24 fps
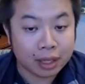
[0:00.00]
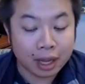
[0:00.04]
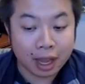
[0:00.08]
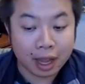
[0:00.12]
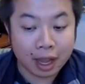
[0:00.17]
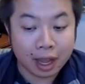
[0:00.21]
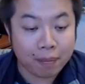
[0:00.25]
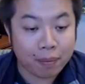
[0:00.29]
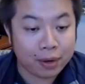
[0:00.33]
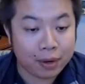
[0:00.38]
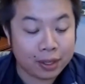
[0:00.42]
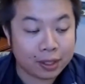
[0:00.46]

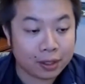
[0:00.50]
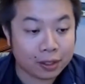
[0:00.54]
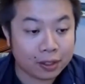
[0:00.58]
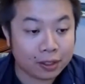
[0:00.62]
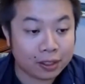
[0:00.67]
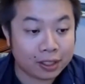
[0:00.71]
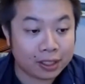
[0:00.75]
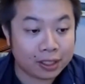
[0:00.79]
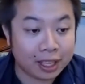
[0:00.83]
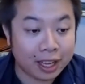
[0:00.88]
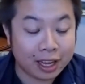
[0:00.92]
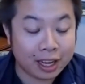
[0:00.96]
And please also
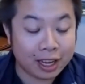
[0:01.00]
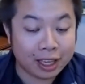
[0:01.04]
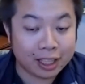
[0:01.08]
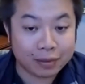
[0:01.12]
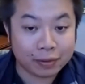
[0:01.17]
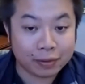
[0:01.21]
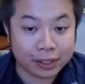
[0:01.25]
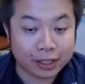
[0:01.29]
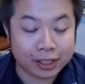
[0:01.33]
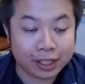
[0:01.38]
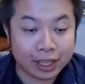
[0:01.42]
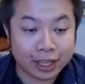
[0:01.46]
stay us
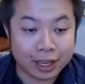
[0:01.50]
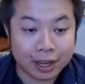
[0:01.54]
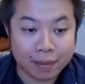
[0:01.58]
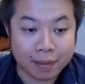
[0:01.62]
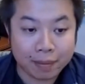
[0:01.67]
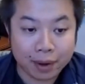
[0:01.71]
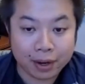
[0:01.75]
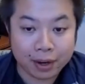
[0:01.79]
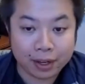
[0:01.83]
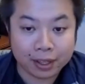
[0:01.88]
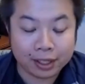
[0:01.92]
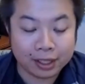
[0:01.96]
for the second
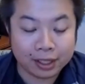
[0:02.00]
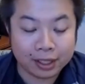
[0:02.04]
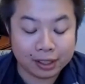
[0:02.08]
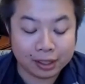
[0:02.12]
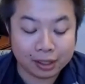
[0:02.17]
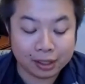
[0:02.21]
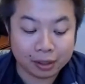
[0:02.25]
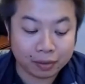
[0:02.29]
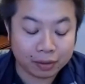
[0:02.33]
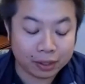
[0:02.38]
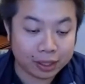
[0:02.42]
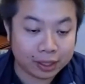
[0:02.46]
part.
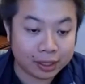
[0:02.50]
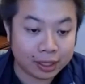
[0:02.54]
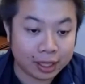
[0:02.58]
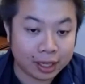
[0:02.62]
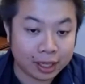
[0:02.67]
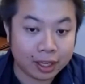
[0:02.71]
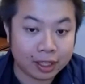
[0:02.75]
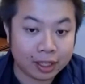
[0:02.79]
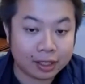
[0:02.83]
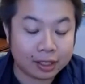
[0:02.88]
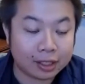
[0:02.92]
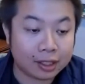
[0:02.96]
So for the
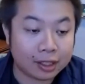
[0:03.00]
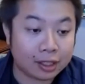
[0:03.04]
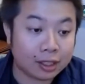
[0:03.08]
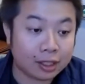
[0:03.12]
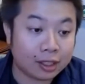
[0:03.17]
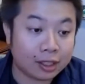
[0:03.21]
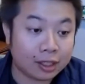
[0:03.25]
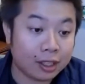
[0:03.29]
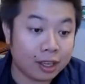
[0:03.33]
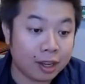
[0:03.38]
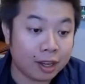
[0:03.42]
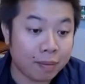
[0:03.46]
second
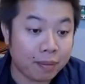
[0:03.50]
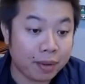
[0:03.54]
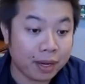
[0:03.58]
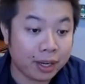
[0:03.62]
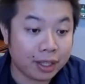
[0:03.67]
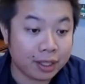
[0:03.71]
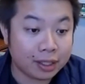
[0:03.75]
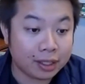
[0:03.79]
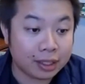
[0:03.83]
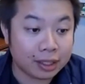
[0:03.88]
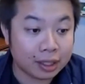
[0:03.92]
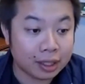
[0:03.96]
30
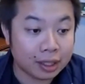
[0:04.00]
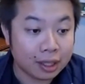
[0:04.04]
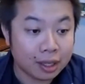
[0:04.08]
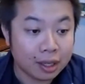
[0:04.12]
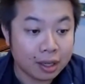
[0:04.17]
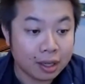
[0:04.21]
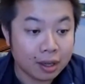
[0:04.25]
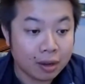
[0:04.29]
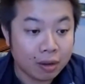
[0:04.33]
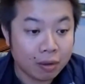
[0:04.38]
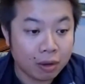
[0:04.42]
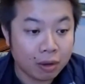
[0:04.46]
minutes,
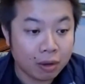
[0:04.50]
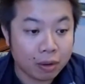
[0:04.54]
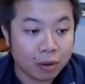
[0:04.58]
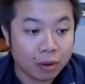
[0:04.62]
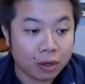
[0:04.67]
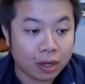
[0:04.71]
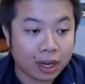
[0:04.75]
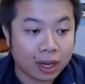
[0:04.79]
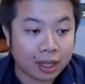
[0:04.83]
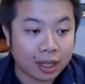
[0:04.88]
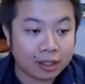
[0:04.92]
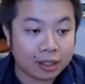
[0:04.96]
we will
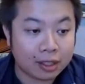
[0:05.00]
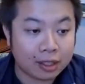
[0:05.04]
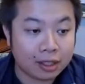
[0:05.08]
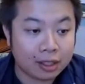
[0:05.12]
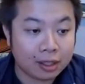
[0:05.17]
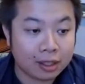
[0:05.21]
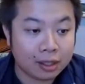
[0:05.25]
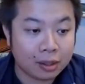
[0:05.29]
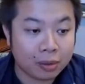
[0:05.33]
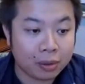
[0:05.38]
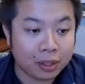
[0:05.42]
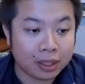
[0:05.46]

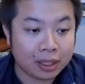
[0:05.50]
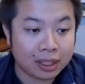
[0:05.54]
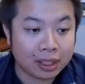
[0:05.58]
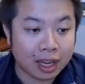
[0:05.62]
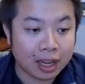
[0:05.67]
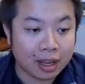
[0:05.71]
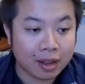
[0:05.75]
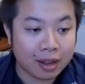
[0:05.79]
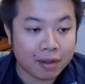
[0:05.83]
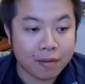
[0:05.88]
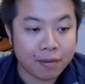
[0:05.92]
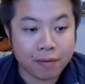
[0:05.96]
continue with
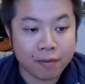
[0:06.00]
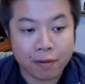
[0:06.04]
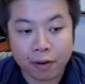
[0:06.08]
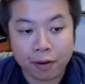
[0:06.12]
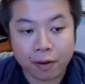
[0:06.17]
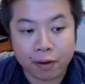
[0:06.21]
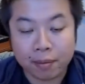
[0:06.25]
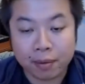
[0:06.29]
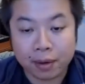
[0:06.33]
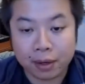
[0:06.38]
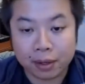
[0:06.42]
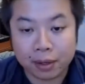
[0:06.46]
an
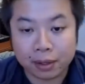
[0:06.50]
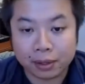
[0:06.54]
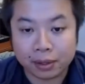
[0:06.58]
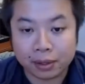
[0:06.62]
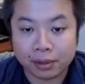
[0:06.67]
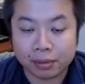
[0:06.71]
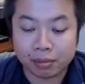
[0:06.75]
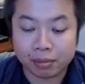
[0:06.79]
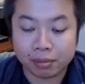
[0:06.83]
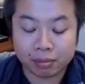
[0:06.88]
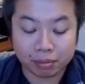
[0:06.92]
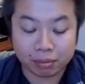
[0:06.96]
informal